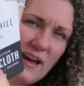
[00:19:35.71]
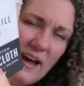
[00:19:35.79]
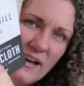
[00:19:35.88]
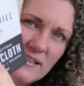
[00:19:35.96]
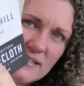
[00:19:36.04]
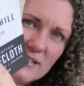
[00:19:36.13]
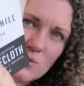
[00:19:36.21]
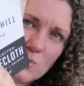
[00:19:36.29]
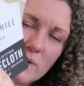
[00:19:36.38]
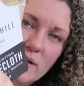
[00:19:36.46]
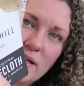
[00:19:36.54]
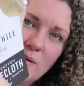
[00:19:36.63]
it has this
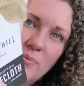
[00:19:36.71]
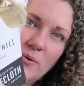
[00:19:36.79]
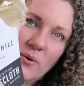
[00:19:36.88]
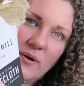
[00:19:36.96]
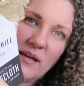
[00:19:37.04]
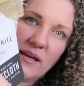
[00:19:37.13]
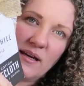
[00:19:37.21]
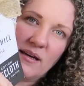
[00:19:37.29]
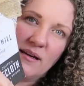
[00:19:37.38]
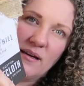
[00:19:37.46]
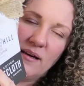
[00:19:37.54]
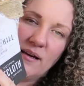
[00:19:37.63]
really
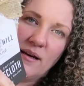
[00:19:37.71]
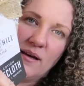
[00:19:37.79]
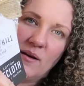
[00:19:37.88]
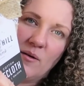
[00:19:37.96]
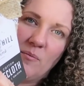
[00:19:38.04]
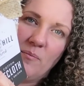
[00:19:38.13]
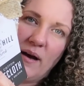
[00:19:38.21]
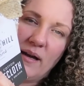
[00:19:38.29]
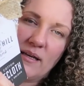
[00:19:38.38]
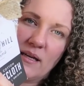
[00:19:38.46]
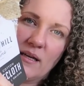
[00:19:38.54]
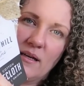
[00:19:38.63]
pretty
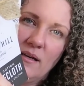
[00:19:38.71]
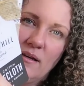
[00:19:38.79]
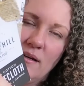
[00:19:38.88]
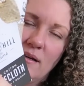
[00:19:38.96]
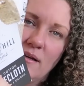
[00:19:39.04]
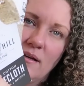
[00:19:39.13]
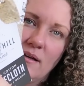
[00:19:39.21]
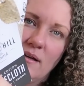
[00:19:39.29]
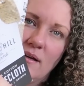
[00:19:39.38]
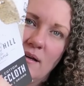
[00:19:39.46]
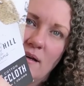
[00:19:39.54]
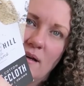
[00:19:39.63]
bunny
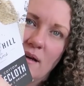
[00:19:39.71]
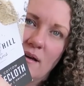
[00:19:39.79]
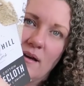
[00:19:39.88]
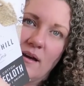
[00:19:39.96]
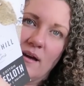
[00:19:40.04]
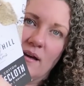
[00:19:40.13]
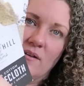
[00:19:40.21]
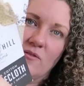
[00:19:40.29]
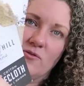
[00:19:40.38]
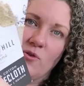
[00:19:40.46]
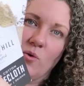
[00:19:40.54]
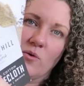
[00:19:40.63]
and
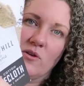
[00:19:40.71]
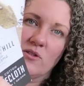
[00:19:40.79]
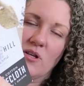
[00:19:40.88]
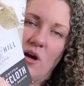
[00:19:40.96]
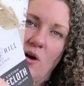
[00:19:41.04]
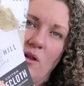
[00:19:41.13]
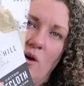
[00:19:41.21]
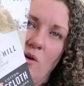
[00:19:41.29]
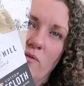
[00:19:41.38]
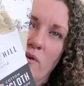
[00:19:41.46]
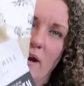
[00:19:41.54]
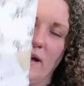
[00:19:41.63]
florals all
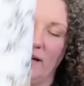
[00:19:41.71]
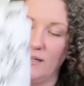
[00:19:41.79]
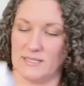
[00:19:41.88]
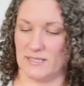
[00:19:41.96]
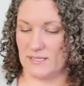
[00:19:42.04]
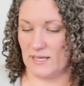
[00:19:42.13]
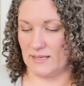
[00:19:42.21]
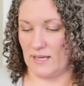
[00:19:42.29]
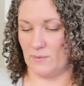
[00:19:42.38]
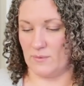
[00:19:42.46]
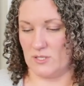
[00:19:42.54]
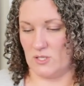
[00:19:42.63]
over it, and I just thought
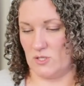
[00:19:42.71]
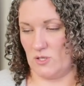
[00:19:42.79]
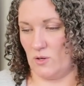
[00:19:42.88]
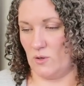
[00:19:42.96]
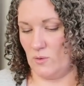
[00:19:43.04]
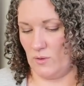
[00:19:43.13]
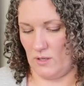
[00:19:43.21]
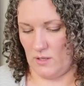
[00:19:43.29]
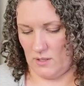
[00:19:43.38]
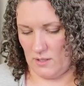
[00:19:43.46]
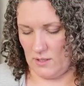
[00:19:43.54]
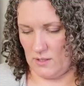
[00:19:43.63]
that was so
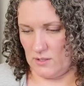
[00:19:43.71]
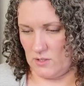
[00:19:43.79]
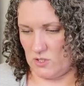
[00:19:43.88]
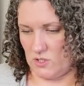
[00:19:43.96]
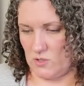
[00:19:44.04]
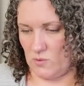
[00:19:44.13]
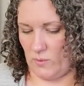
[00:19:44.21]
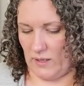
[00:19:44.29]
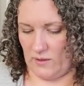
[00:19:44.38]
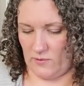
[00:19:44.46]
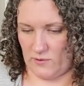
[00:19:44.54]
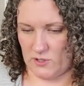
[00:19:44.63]

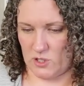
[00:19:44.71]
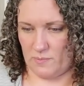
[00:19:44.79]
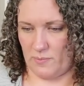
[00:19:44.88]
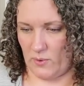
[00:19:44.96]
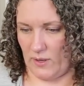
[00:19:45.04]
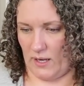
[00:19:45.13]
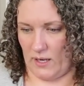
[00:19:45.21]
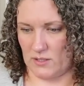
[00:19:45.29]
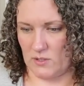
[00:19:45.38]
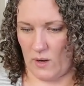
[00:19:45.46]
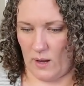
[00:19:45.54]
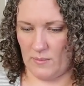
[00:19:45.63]
sweet for spring.
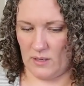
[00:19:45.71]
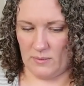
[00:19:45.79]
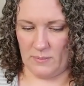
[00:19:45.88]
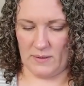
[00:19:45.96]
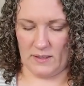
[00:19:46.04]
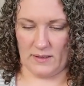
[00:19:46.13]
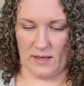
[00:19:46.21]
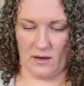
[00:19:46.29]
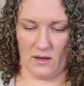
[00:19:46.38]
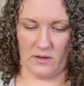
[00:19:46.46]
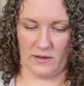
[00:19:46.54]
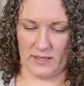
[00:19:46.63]
So I'm going to be putting that
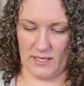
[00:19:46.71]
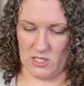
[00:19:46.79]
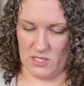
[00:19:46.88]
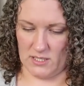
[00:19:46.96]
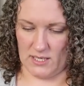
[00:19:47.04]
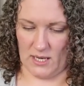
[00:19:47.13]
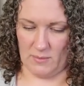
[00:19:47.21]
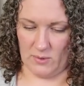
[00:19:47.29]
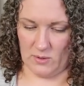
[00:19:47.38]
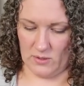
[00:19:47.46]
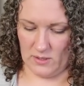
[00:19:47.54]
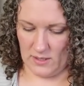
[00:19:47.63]
on our kitchen
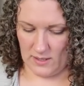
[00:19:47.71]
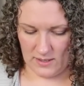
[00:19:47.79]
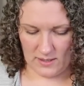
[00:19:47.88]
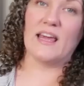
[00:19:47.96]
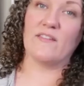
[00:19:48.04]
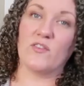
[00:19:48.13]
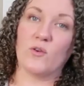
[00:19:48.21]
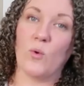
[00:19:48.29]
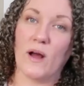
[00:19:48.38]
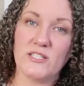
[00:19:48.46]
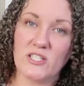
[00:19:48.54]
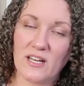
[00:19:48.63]
table. If you're
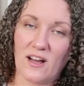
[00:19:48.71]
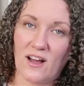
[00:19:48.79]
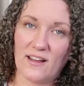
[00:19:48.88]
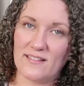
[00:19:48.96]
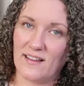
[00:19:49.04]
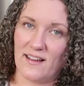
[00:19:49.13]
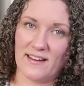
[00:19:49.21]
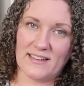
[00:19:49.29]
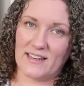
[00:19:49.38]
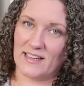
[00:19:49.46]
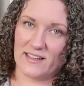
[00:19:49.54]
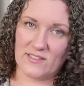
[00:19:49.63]
watching online
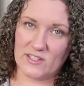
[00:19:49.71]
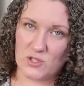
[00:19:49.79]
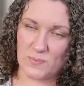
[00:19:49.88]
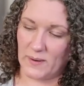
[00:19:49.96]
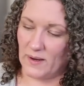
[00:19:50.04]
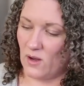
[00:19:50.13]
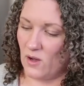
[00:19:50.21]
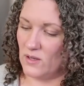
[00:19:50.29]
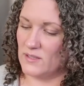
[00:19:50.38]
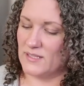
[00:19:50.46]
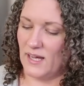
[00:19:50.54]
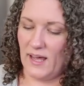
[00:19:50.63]
any of these spring
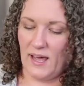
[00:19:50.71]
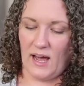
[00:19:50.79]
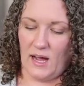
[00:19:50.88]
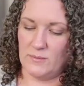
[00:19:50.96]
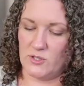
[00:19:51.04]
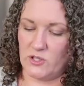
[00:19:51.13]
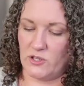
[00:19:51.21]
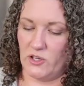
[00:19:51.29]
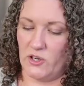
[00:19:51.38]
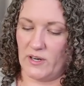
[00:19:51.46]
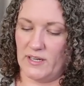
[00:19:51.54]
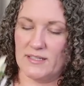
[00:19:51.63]
hauls, I'm sure
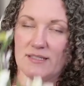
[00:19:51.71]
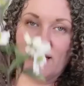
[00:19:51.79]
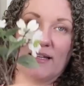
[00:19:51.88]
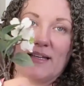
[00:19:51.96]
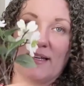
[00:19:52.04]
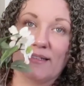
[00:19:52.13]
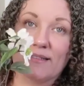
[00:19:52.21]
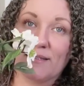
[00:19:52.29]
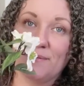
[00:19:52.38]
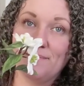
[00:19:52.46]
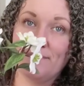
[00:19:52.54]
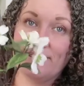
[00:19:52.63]
you're gonna see
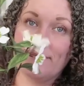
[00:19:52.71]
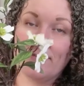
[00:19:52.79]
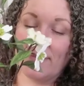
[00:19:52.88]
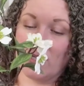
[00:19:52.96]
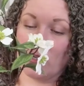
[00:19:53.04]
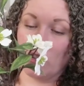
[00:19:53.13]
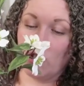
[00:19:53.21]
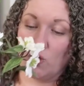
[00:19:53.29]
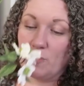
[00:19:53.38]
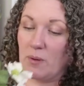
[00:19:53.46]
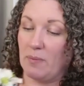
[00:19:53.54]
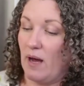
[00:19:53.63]
these. These are
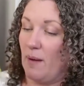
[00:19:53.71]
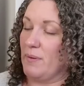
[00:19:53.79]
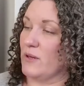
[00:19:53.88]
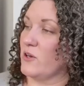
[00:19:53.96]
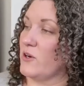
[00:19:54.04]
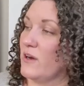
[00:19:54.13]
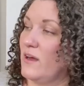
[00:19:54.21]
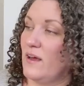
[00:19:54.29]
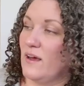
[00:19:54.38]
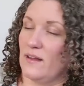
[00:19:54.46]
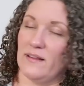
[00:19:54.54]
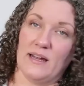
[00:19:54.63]
super popular.
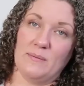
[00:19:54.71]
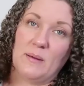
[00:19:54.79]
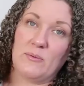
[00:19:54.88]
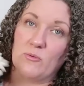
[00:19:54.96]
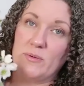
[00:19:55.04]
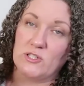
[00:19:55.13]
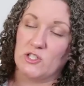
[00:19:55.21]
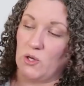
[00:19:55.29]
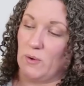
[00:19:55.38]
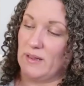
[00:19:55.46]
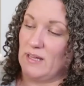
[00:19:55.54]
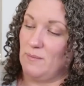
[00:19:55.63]
A lot of people have been
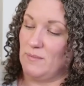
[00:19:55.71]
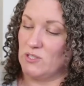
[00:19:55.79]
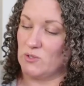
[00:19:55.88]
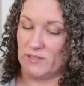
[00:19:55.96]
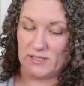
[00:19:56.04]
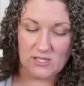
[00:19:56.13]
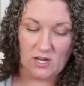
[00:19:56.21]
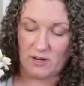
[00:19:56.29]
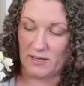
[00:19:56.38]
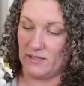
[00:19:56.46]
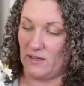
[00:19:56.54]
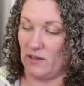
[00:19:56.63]
showing them. These are in the
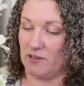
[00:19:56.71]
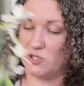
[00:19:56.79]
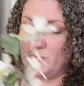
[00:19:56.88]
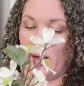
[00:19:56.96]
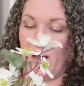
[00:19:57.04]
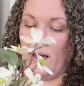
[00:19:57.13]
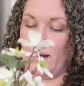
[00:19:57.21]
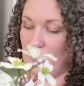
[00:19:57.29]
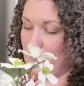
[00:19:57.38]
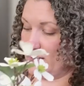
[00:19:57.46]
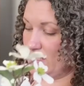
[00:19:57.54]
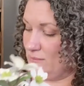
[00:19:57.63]
Target dollar spot, and
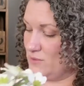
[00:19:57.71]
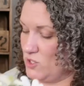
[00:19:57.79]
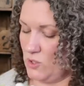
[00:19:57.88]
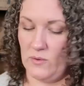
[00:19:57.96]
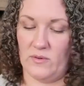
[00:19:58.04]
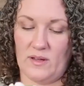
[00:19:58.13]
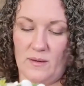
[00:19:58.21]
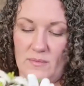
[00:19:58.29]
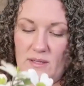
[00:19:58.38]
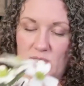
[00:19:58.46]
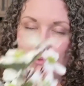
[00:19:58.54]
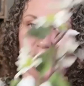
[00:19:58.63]
I picked up 2 of them.
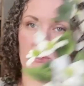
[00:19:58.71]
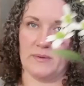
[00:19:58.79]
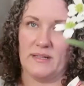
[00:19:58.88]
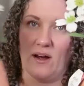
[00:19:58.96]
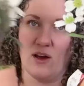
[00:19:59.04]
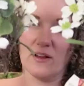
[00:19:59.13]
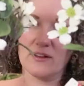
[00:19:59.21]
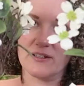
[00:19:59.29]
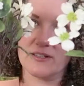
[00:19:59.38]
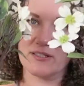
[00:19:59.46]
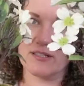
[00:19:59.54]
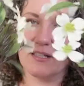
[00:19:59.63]
These were
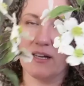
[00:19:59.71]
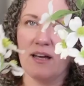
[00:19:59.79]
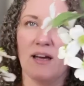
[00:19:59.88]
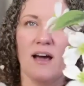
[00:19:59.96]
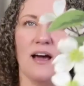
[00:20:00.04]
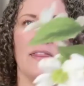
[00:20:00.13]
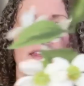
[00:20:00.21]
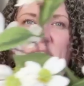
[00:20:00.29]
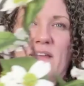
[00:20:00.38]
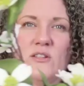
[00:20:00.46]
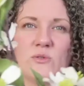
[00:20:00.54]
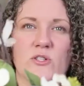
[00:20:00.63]
$3. I thought
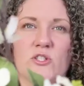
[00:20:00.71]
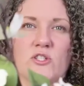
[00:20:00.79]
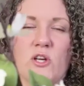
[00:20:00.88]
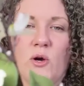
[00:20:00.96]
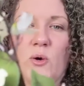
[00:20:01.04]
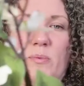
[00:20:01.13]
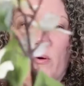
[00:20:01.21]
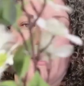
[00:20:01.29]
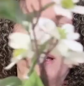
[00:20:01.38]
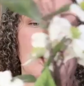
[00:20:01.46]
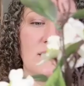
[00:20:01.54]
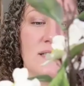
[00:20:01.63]
these were so
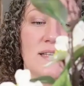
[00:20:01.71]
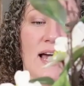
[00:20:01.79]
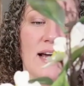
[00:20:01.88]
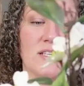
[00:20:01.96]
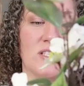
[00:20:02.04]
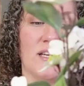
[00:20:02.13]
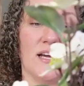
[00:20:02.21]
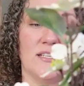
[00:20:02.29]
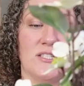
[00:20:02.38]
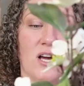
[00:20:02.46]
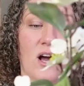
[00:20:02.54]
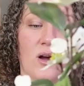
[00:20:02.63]
pretty. This is actually a
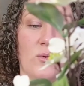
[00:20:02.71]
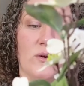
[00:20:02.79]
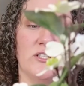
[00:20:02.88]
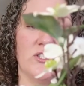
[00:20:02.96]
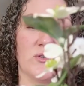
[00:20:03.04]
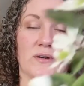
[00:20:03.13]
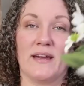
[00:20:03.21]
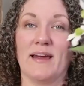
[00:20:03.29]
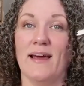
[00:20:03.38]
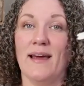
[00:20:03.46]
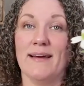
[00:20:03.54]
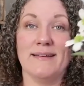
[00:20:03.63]
dogwood
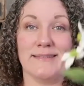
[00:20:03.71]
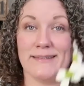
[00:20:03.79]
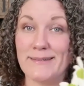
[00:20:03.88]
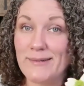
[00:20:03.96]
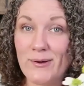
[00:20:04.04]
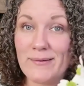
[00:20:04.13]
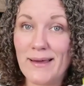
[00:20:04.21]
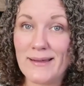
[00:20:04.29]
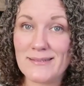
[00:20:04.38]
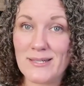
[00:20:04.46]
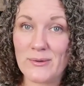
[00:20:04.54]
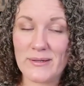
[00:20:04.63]
tree. Didn't know that
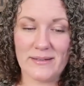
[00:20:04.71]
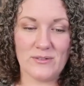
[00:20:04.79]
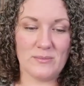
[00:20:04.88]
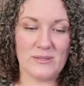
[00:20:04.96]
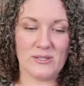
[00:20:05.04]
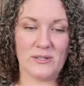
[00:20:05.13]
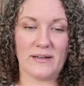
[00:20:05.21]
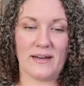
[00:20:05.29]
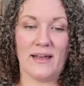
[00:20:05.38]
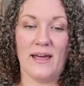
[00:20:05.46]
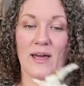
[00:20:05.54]
until we lived in Missouri.